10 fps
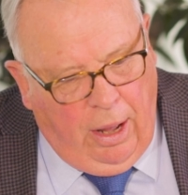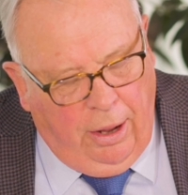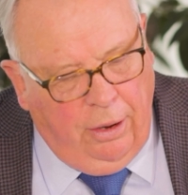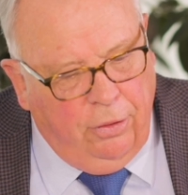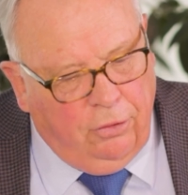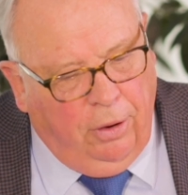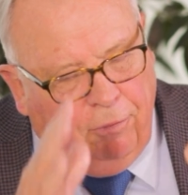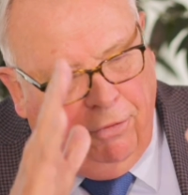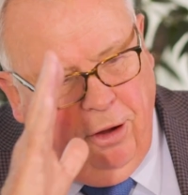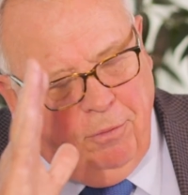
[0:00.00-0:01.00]
only the
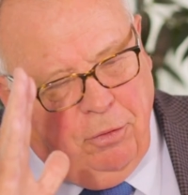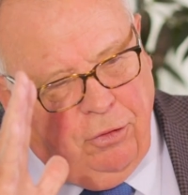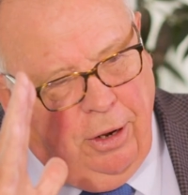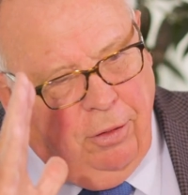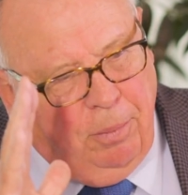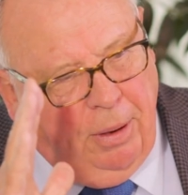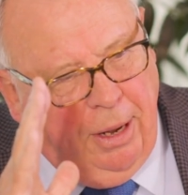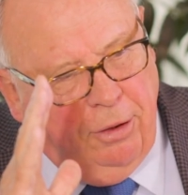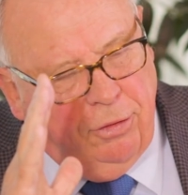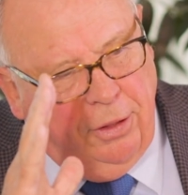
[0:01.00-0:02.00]
top 5% of the
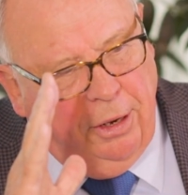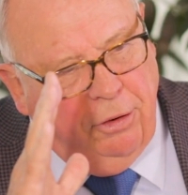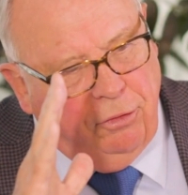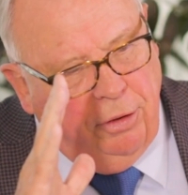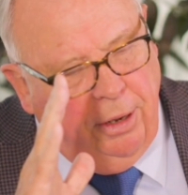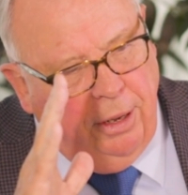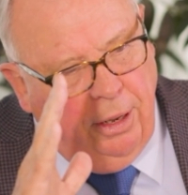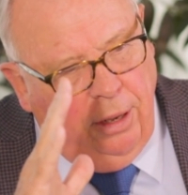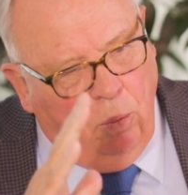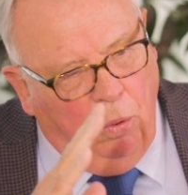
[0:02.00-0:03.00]
players of the industry
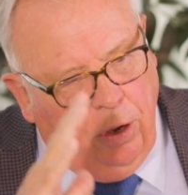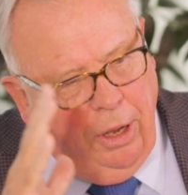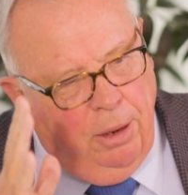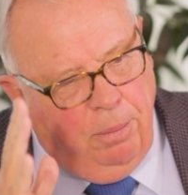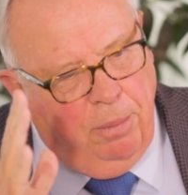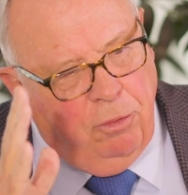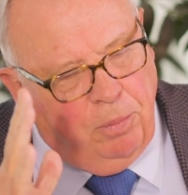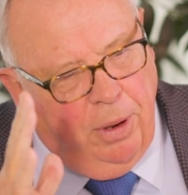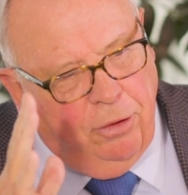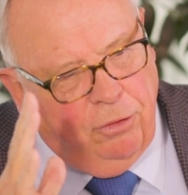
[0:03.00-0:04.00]
work in a BIM
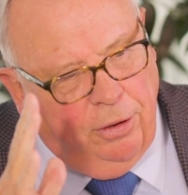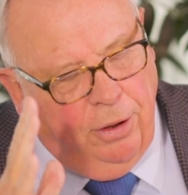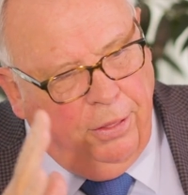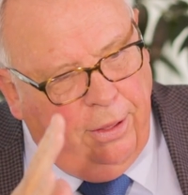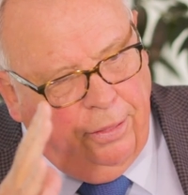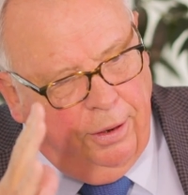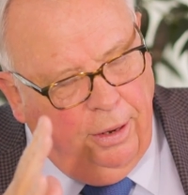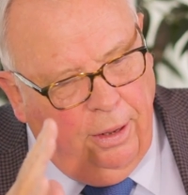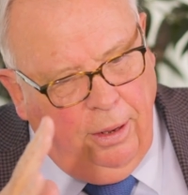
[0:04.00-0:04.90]
space, and I think that